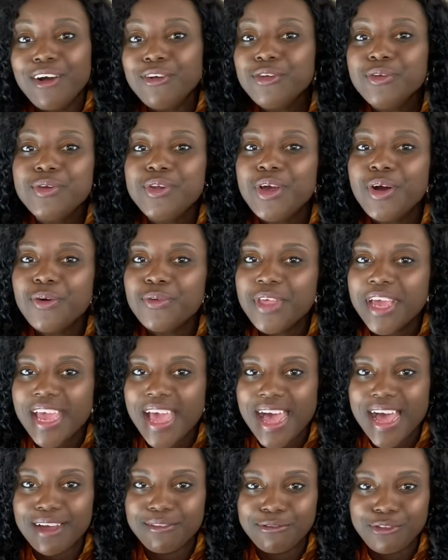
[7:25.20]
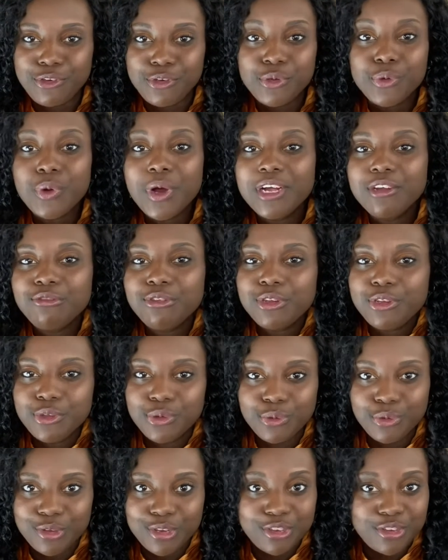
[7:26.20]
you know they have 200
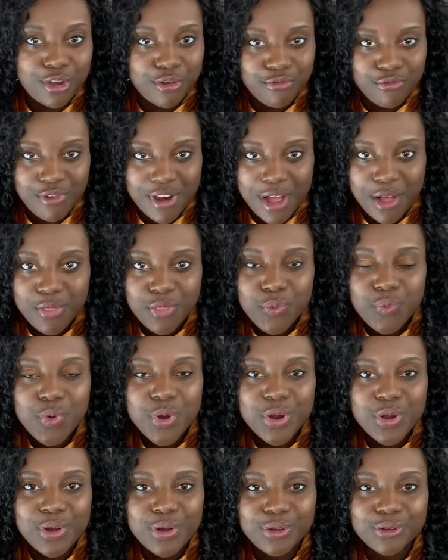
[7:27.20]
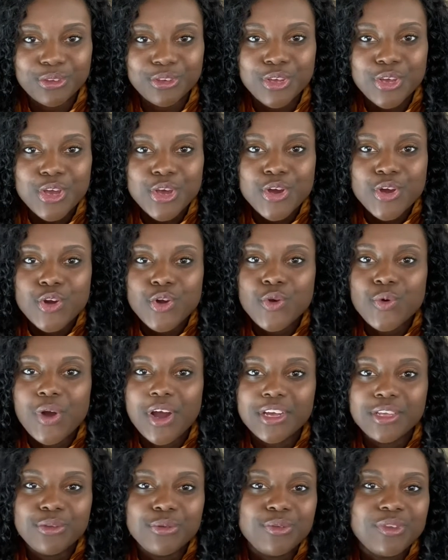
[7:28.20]
users around the world who are
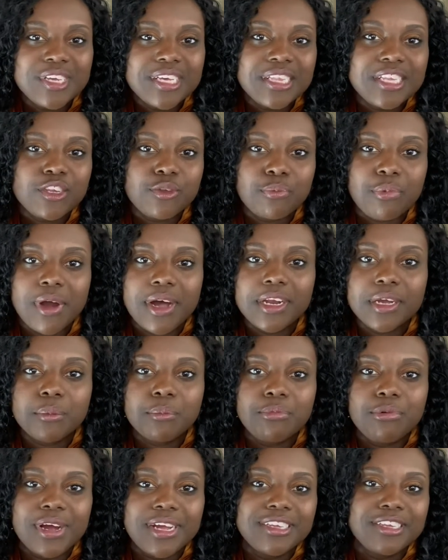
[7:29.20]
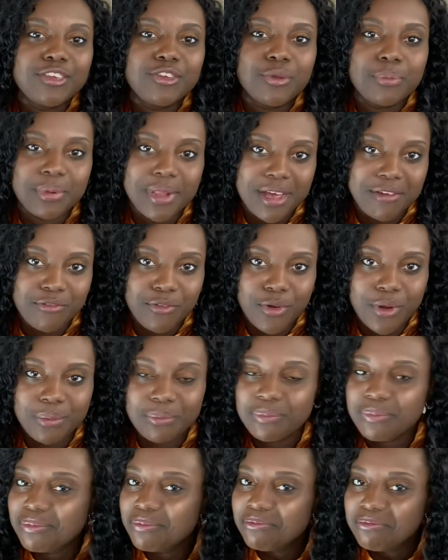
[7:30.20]
using this product, process, or platform.
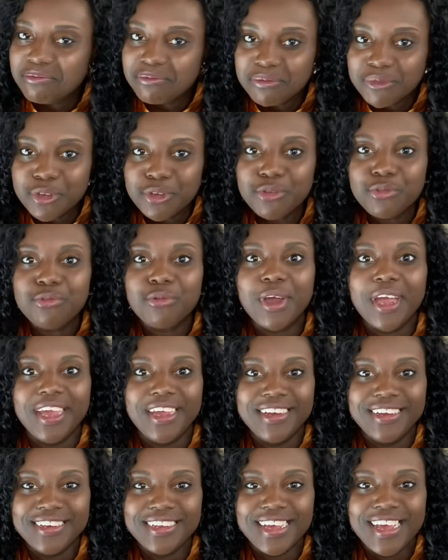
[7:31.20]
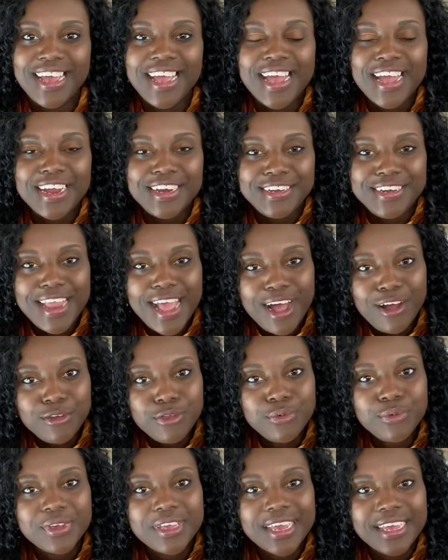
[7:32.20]
Great. Now
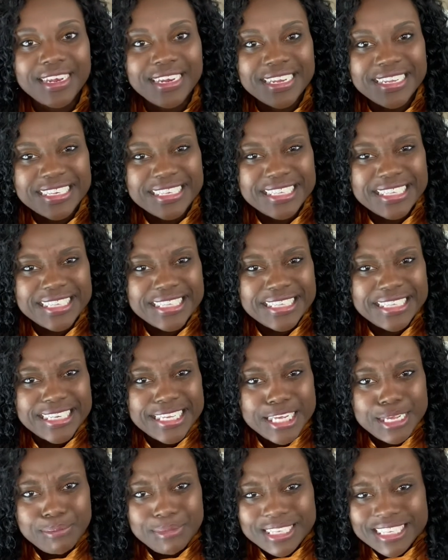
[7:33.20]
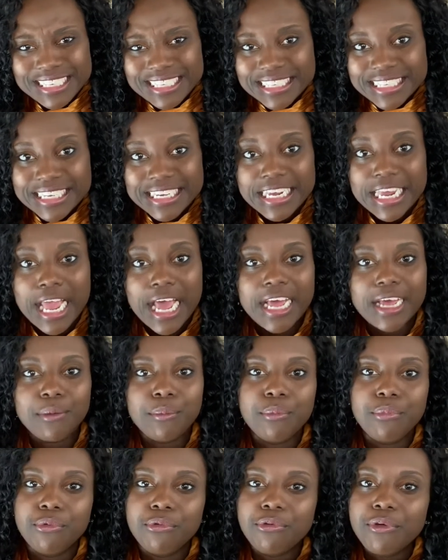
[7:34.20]
you can seamlessly
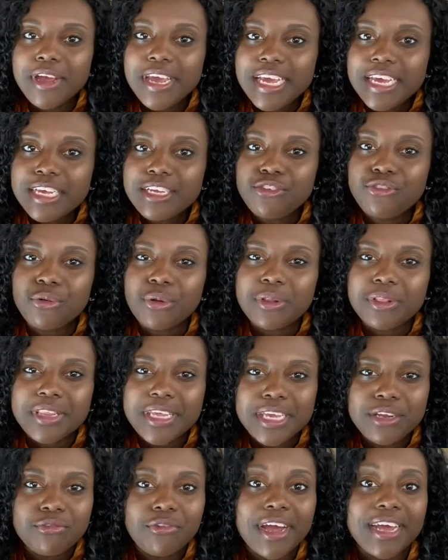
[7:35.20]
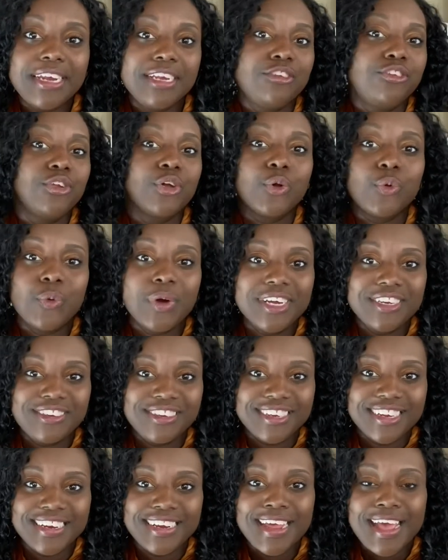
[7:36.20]
bridge or lead right into a
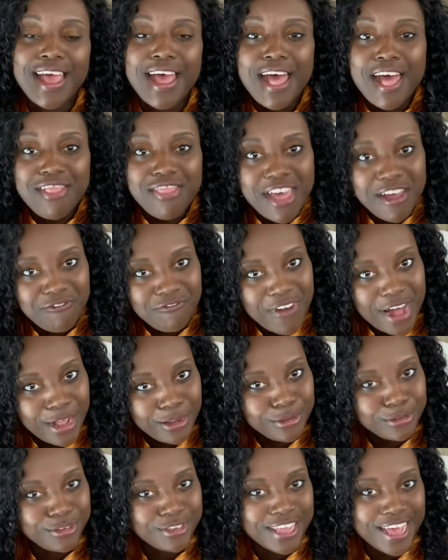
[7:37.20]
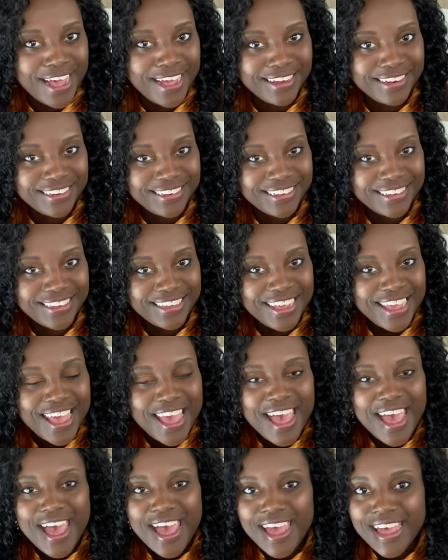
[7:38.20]
question that follows that.
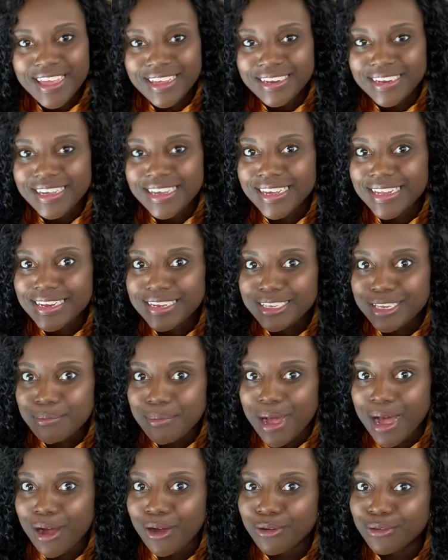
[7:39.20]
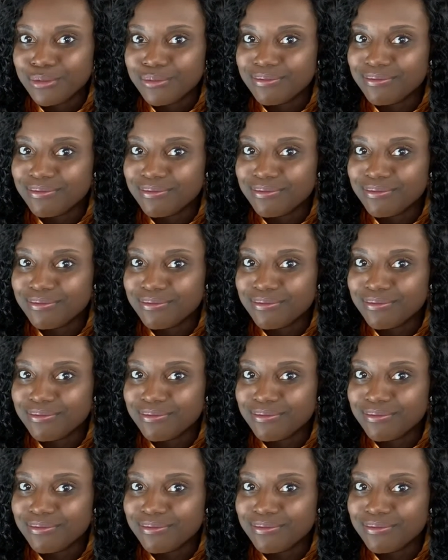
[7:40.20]
And it is about